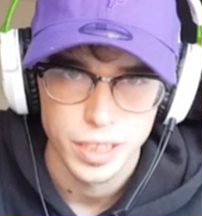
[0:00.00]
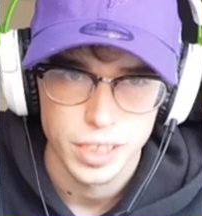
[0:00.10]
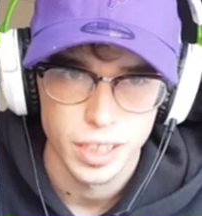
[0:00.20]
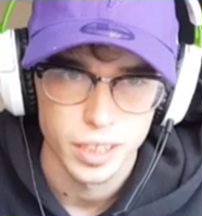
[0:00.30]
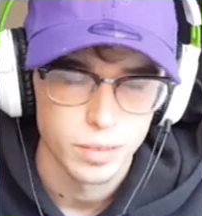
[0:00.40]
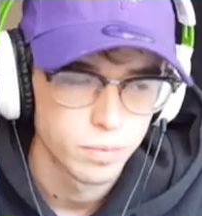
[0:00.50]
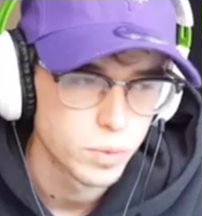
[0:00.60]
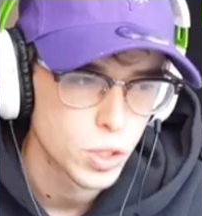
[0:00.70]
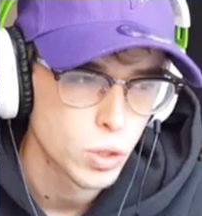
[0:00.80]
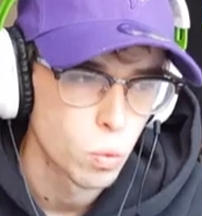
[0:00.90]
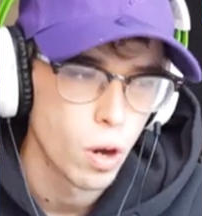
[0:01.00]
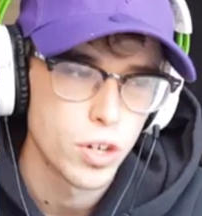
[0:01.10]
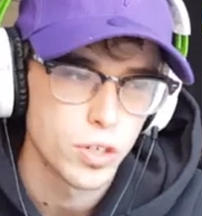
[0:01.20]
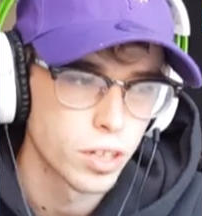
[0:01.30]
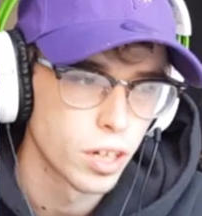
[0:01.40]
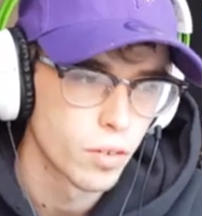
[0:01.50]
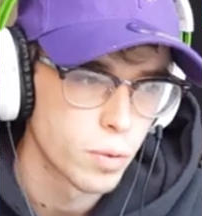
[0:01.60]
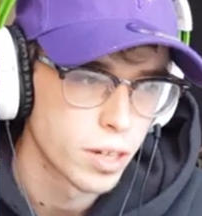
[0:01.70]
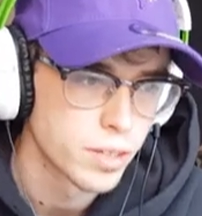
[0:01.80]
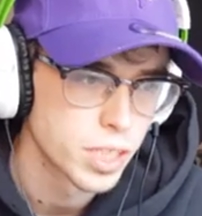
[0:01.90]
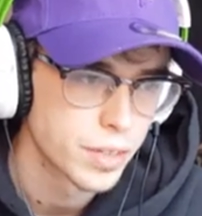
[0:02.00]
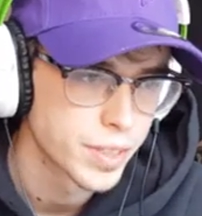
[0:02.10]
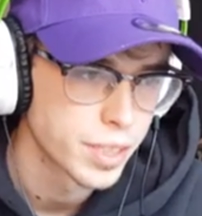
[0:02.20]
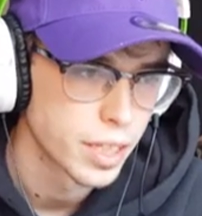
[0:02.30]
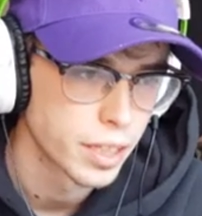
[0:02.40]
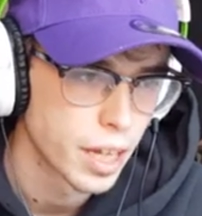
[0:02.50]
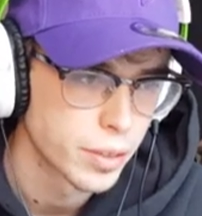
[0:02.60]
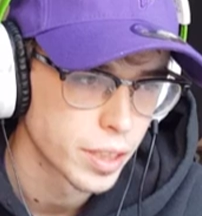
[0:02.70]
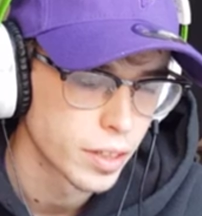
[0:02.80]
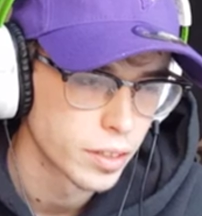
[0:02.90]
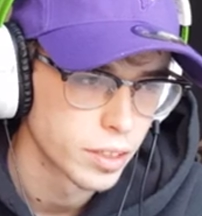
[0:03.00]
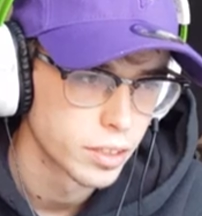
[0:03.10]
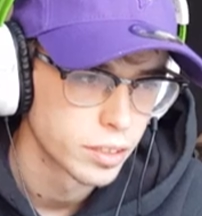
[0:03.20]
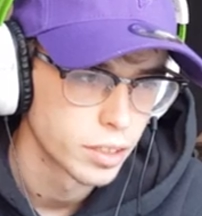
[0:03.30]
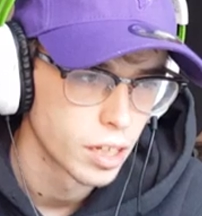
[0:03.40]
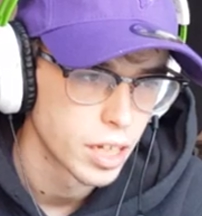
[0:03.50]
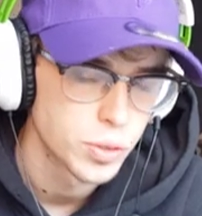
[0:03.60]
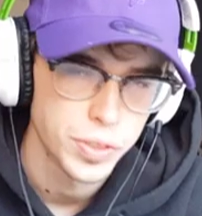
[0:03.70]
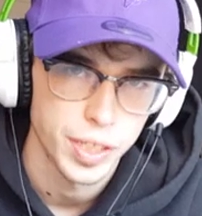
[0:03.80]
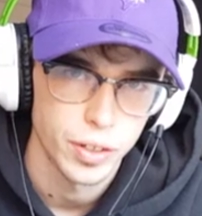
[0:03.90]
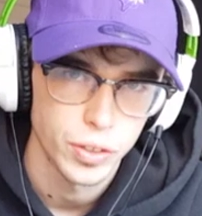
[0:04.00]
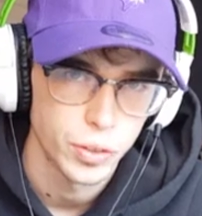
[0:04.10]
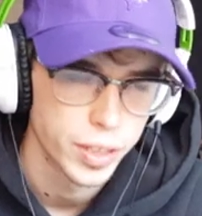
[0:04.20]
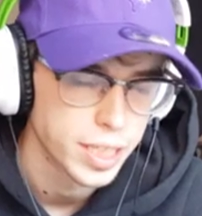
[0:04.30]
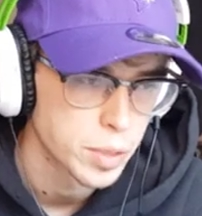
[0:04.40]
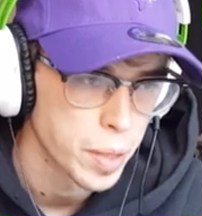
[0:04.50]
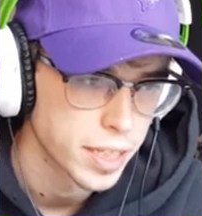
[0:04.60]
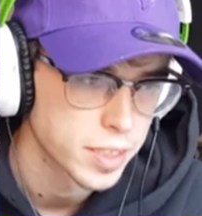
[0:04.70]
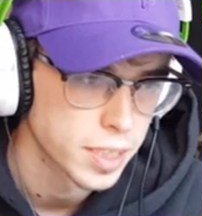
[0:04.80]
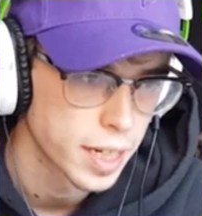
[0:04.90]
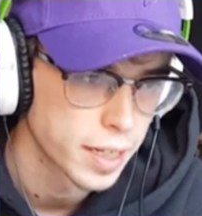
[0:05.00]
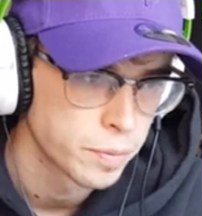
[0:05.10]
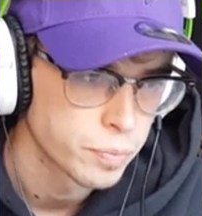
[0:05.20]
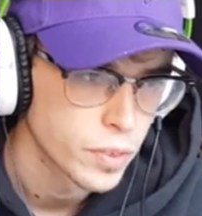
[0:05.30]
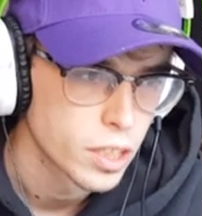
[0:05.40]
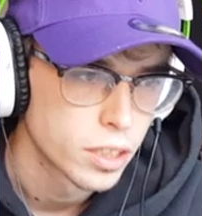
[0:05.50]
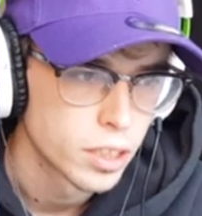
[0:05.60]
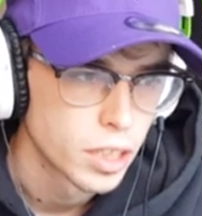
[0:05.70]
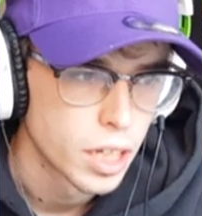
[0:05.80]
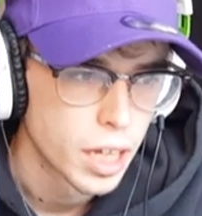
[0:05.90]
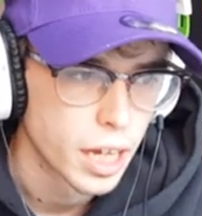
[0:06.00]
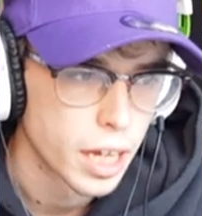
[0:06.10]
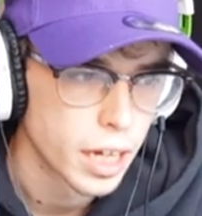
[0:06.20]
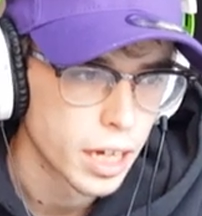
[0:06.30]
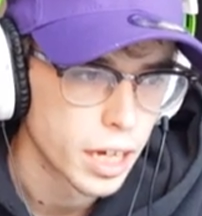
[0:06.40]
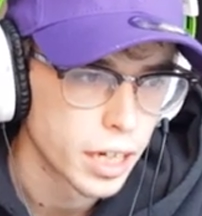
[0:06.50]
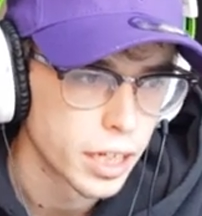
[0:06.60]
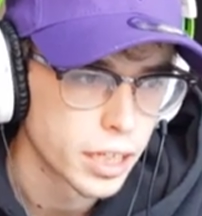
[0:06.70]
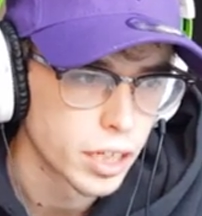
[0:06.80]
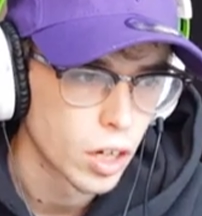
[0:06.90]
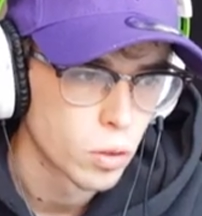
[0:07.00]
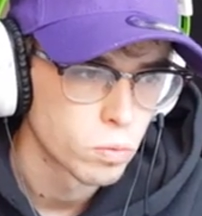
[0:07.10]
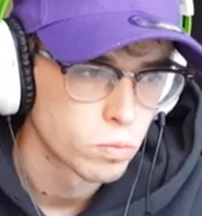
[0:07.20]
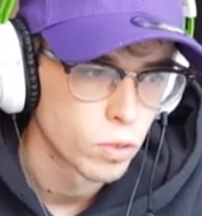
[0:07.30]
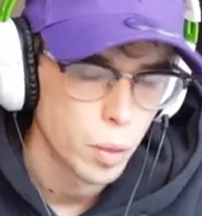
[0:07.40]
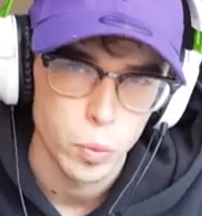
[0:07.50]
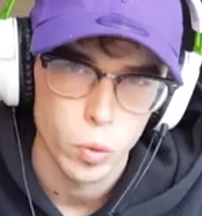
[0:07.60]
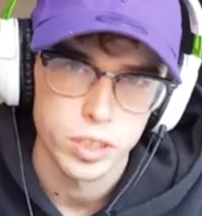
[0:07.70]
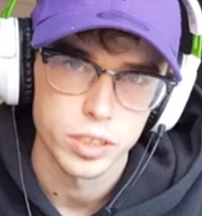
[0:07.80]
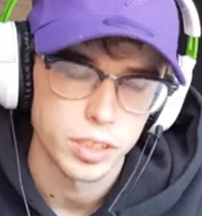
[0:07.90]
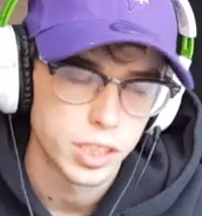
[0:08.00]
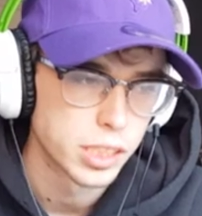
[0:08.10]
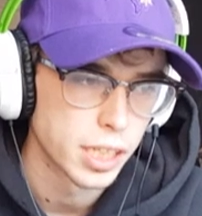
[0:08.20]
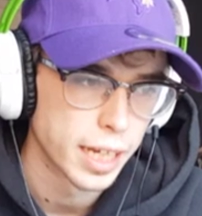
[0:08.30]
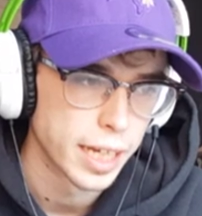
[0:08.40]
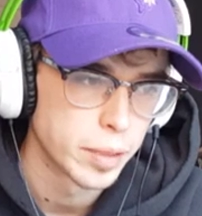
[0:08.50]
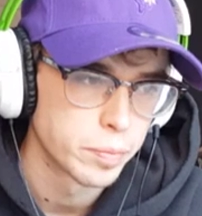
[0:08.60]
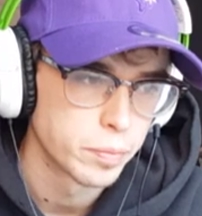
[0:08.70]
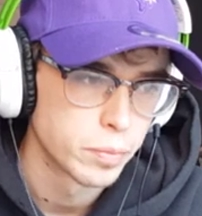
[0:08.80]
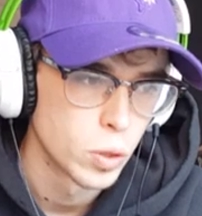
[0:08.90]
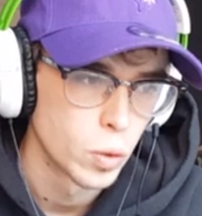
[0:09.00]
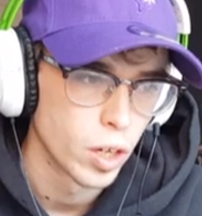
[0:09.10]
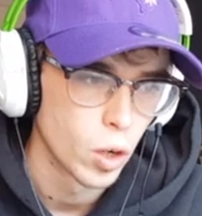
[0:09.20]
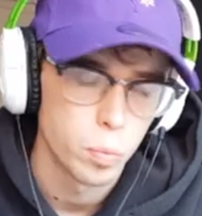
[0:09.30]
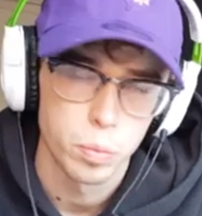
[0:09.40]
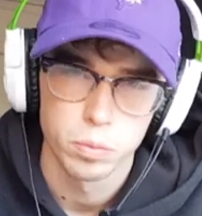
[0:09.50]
a squadron of wide receivers out there, and the Lions will see how they do against the Pats today. And then you got Robbie Woods, who I hope